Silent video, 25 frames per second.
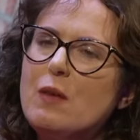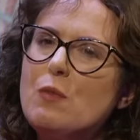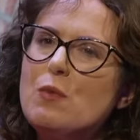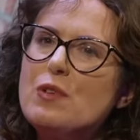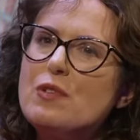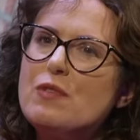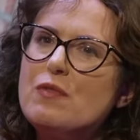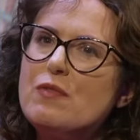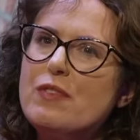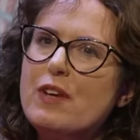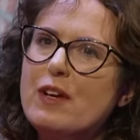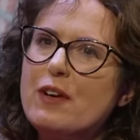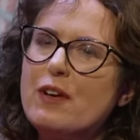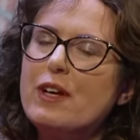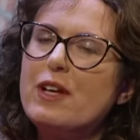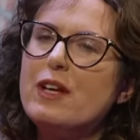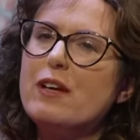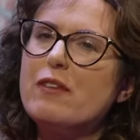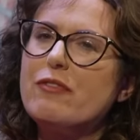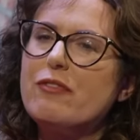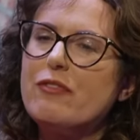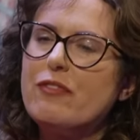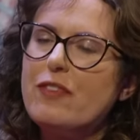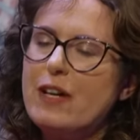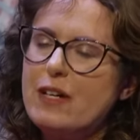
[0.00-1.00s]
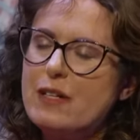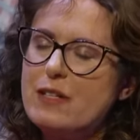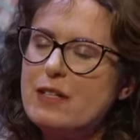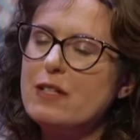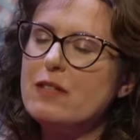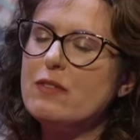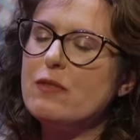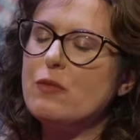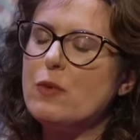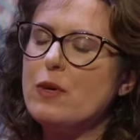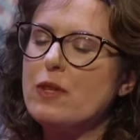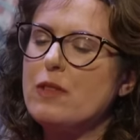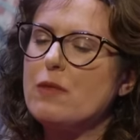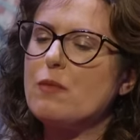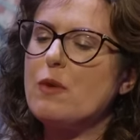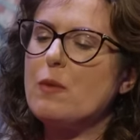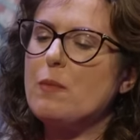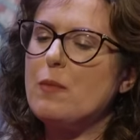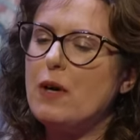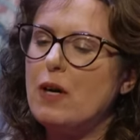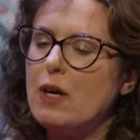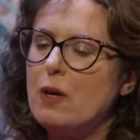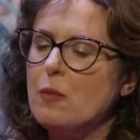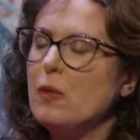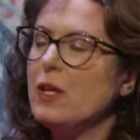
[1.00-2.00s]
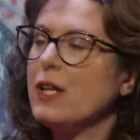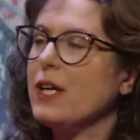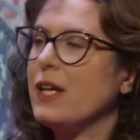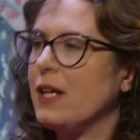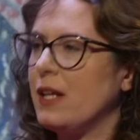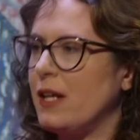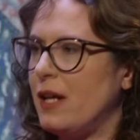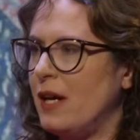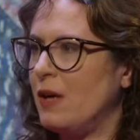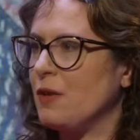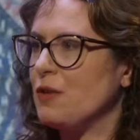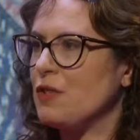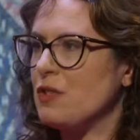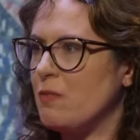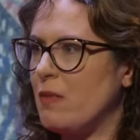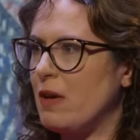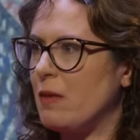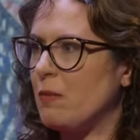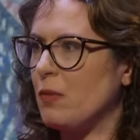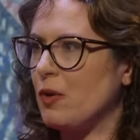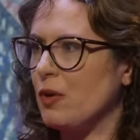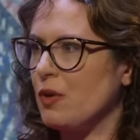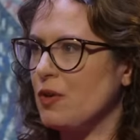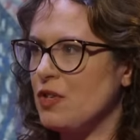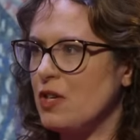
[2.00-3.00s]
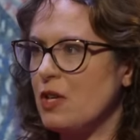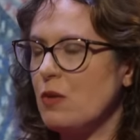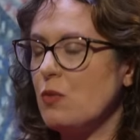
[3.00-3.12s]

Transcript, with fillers: was very effective with Republican House members.